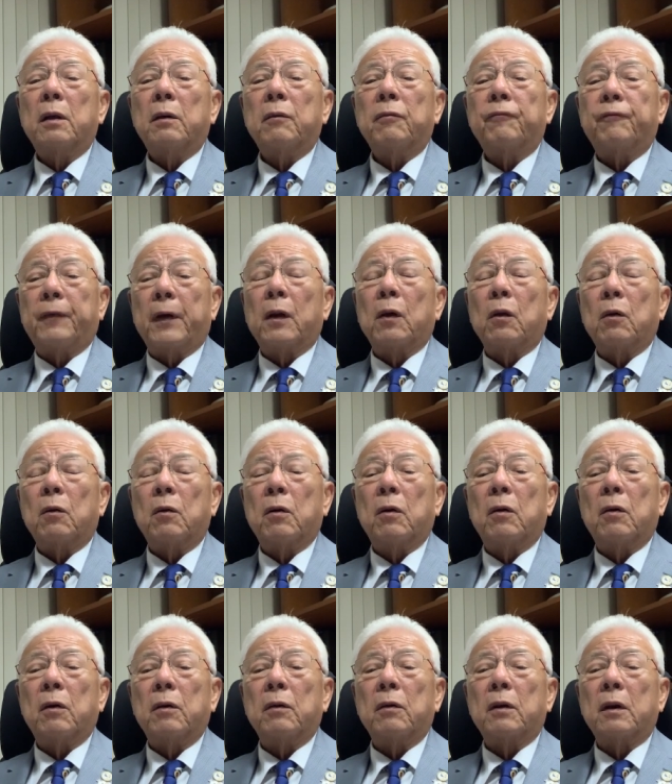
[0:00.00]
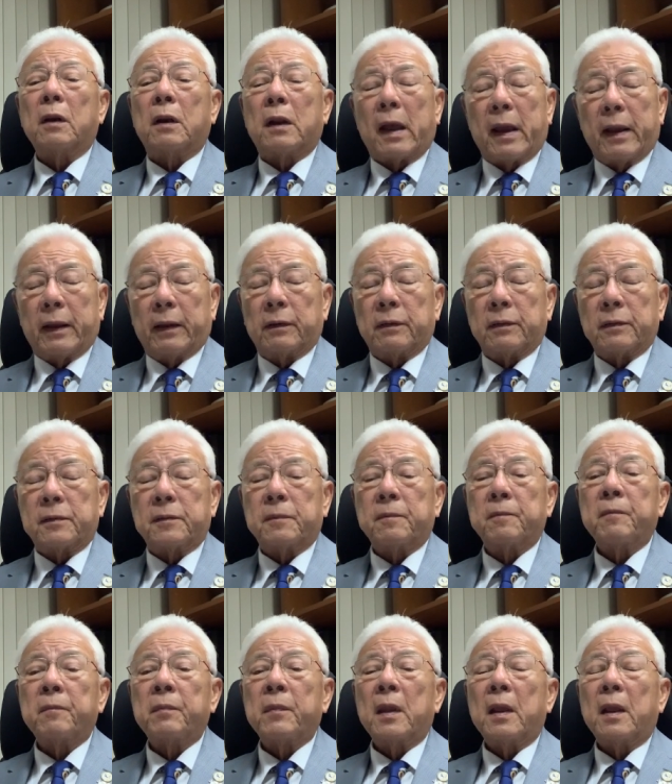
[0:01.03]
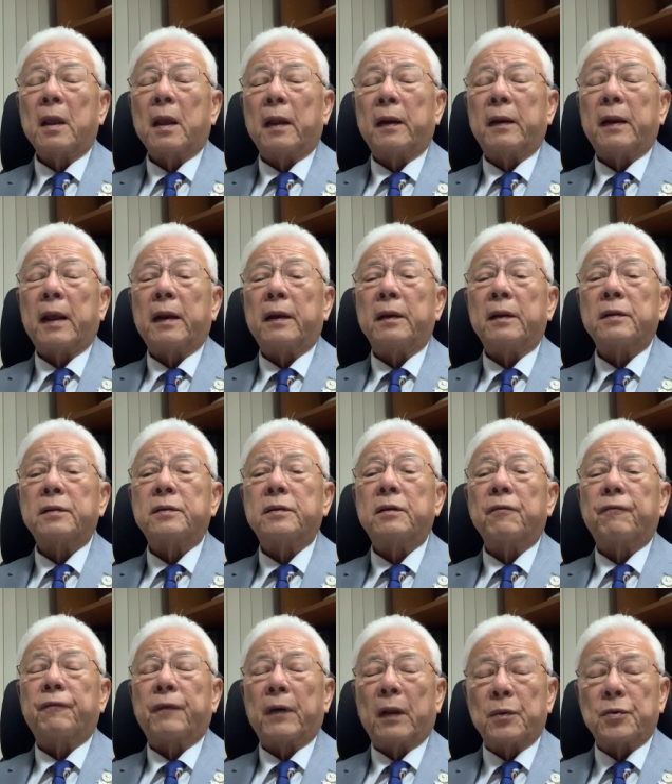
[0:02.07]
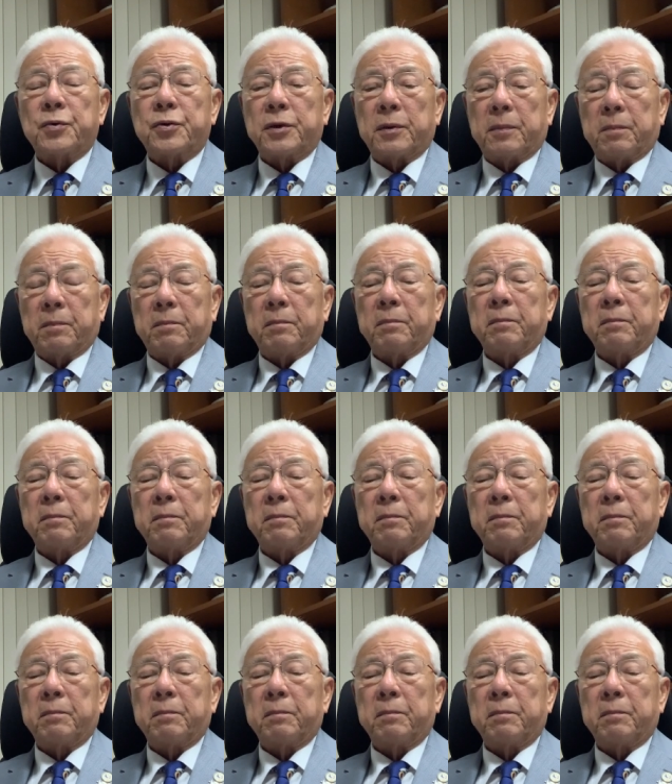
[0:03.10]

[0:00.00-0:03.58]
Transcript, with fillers: fellow lions, and that is the fellowship.